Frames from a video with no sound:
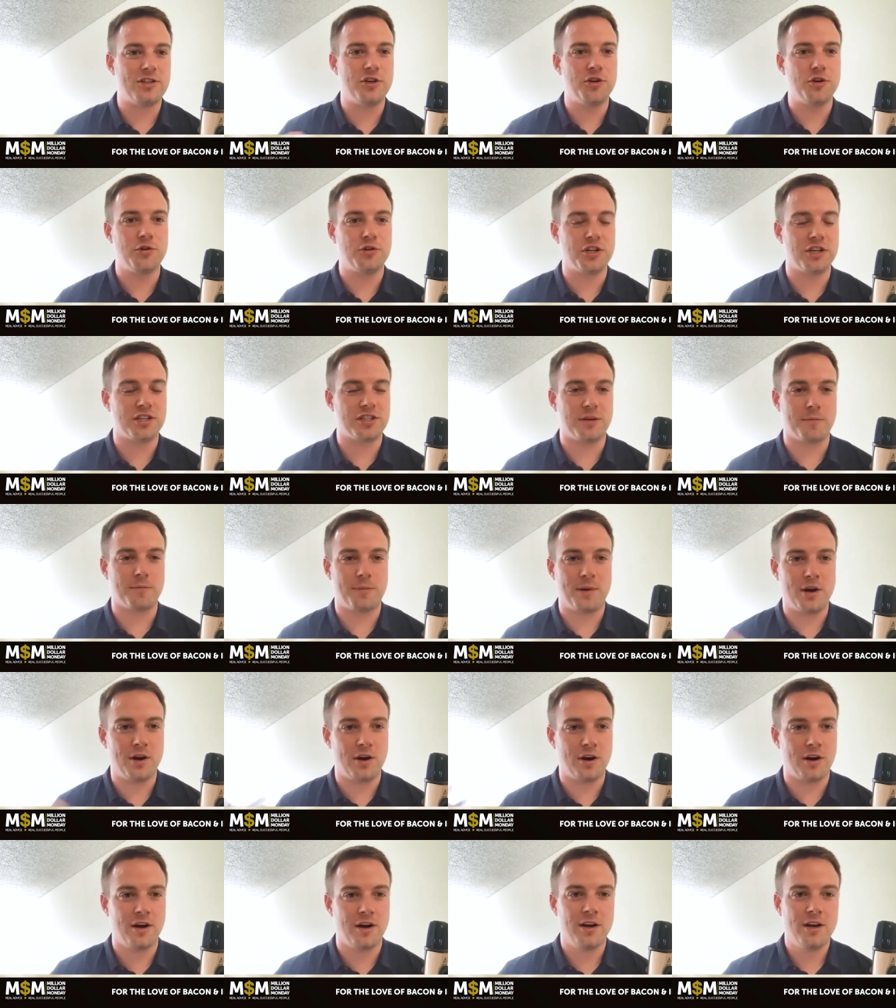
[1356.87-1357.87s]
to just a
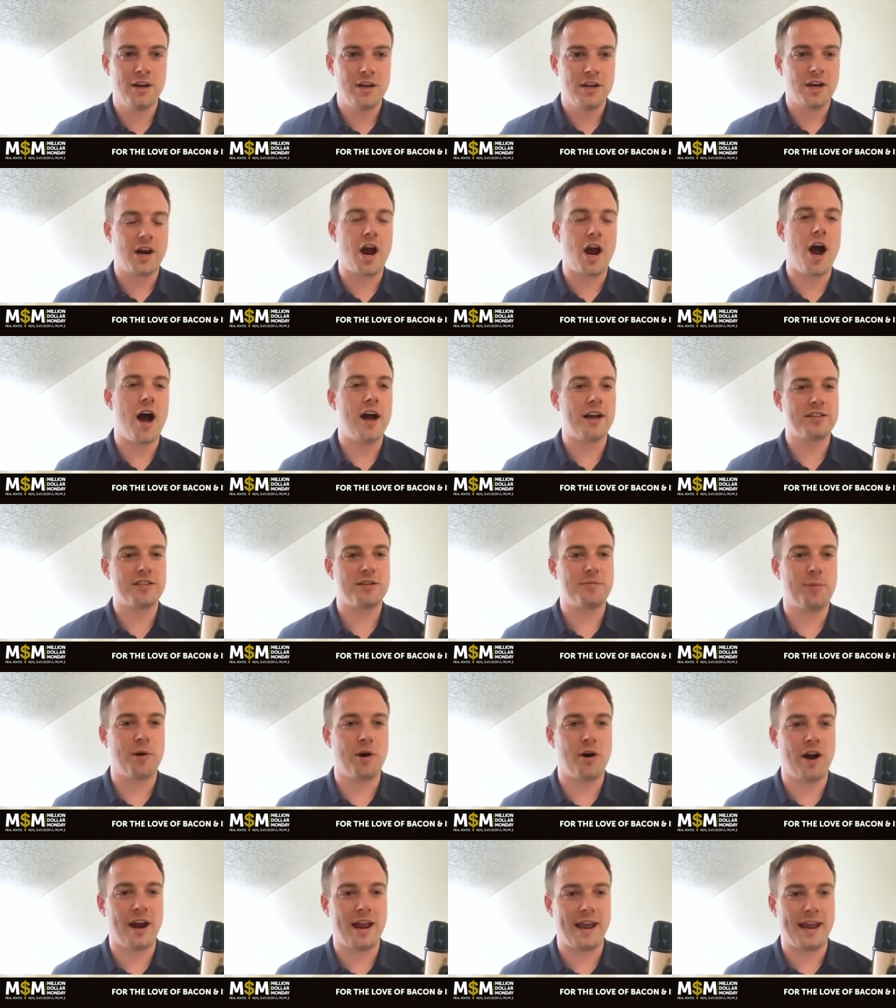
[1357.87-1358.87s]
pure cost
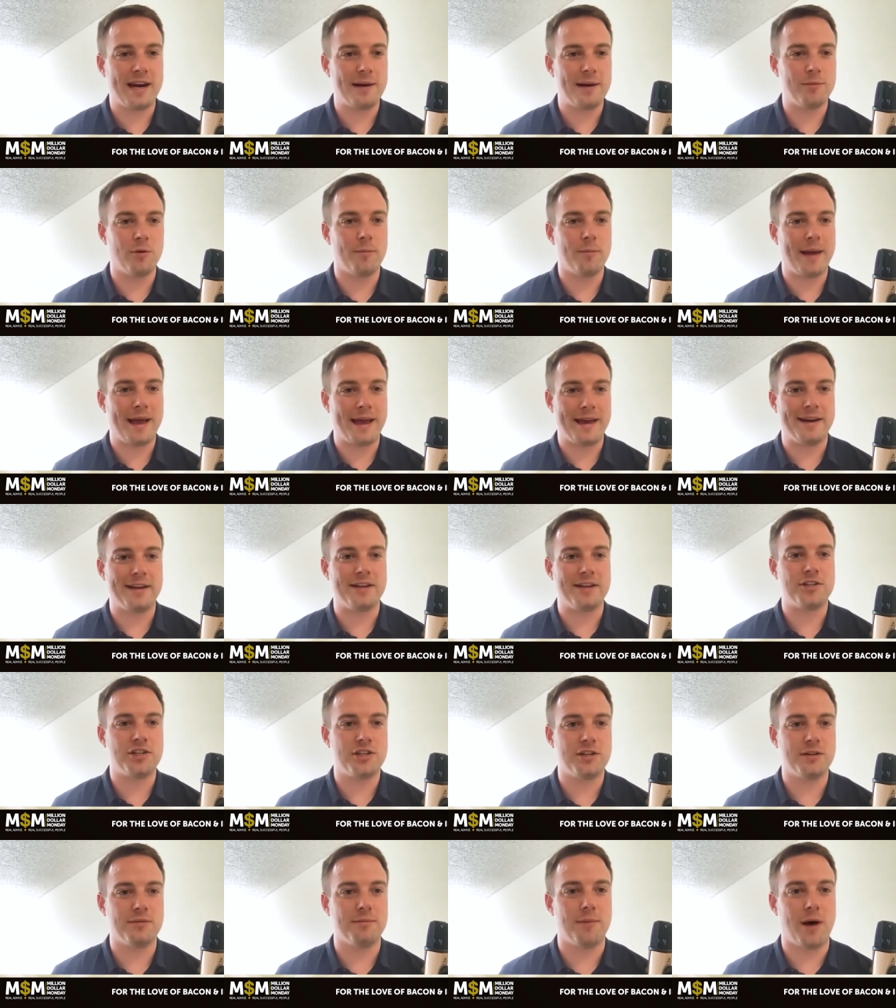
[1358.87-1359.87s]
per animal
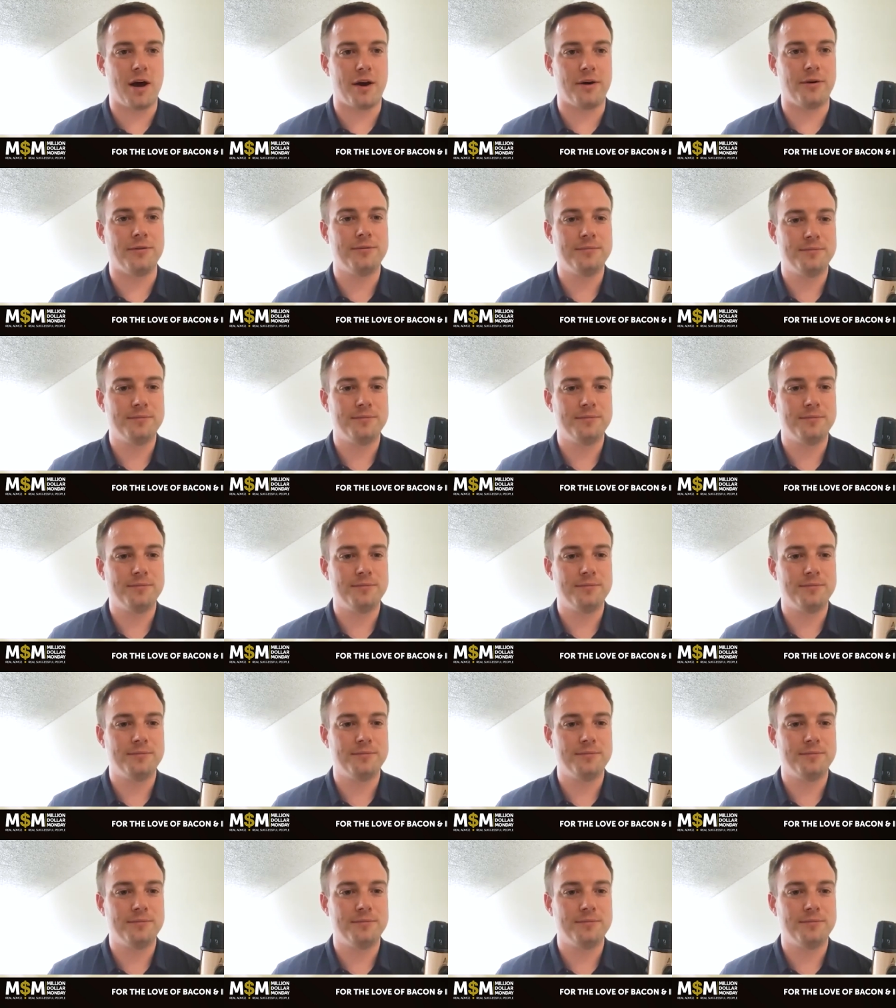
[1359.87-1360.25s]
managed model.